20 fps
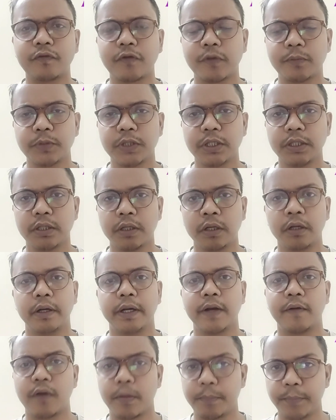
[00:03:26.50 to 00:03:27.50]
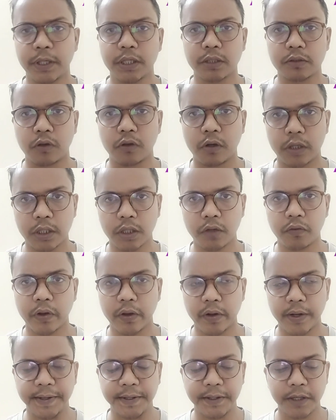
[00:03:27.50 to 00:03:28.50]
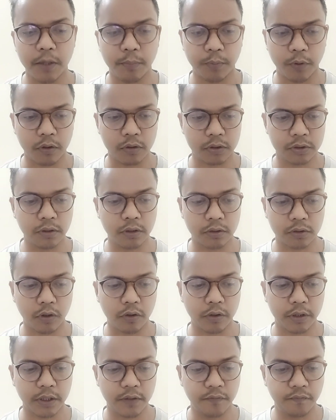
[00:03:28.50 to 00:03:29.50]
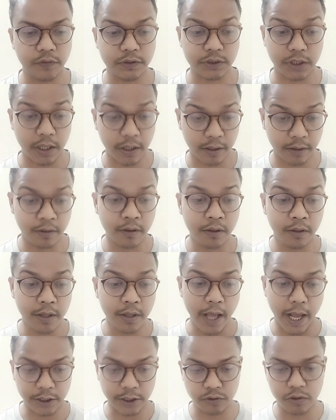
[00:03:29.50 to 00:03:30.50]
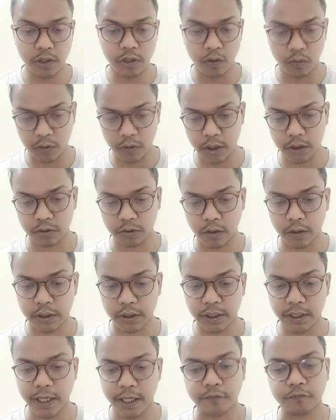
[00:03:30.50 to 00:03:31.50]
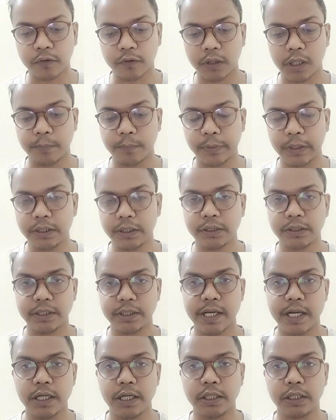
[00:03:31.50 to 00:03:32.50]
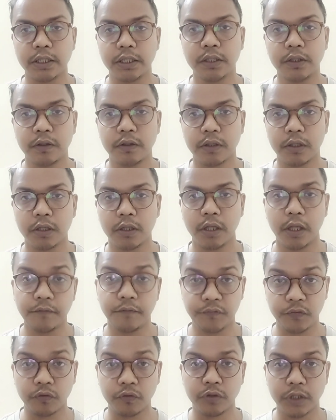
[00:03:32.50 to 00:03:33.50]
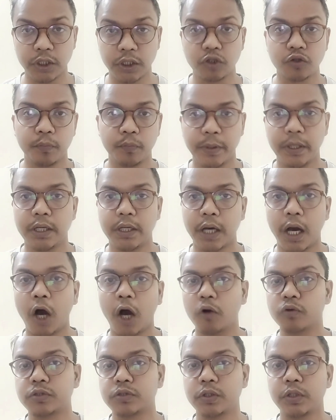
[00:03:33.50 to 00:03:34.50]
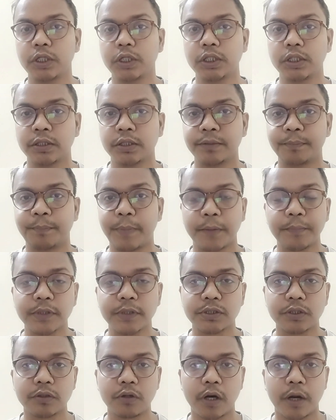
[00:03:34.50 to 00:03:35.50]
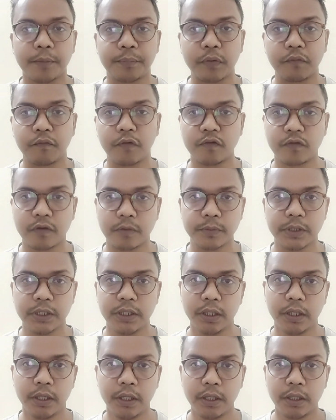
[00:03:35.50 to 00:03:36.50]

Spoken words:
from the development authority or regulatory authority, which are actually local authority. Like for example, in Delhi, if you need to build a house, you need permission or approval from the